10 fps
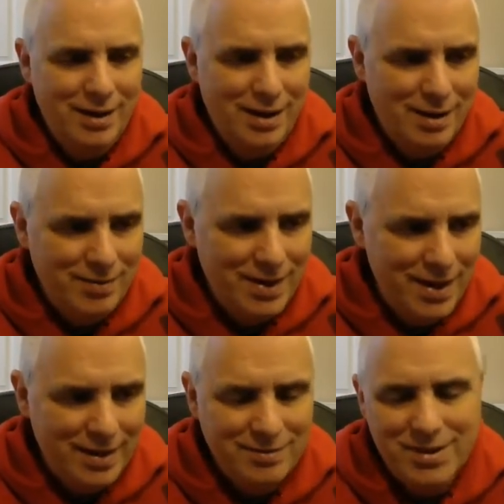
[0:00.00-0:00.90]
um, the
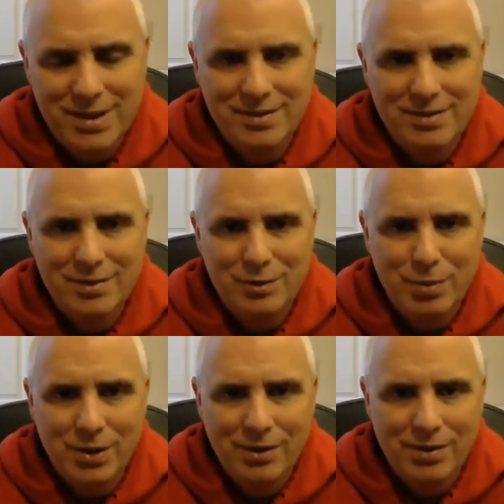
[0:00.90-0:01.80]
day of Jesus's
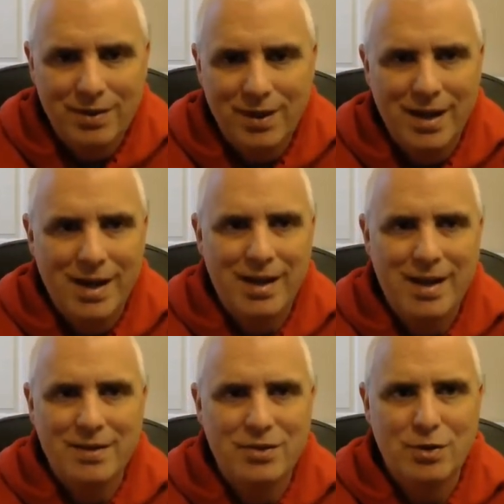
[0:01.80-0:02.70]
birth and,
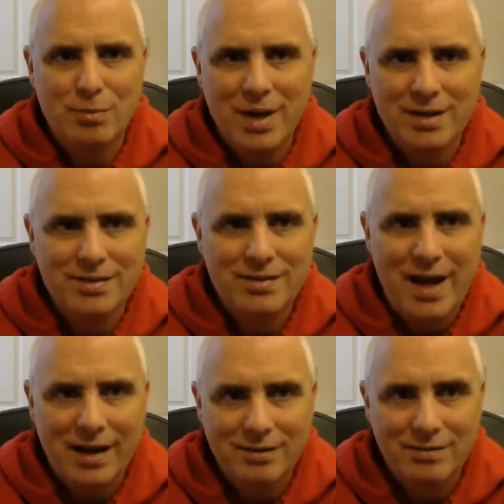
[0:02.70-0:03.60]
and, the tremendous
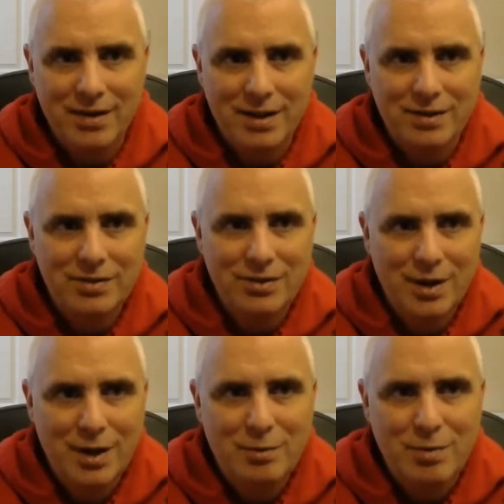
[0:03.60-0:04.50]
sacrifice
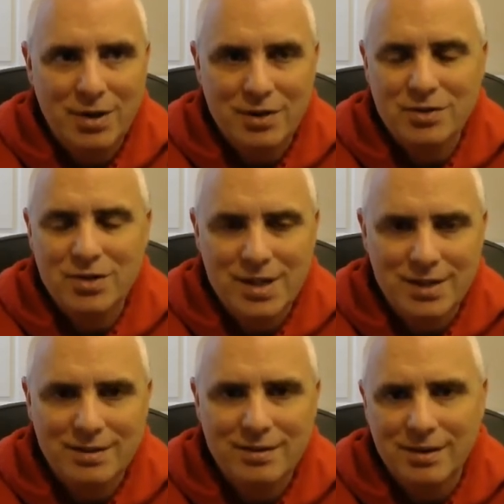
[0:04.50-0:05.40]
because
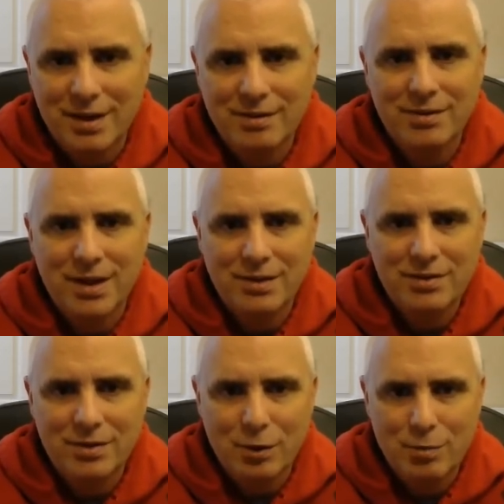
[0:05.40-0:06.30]
Jesus loves
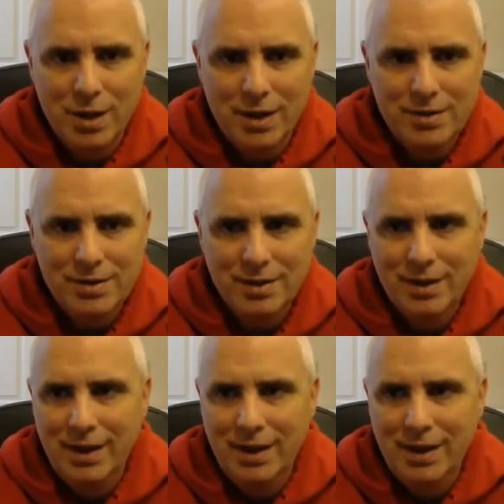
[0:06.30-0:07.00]
us so much.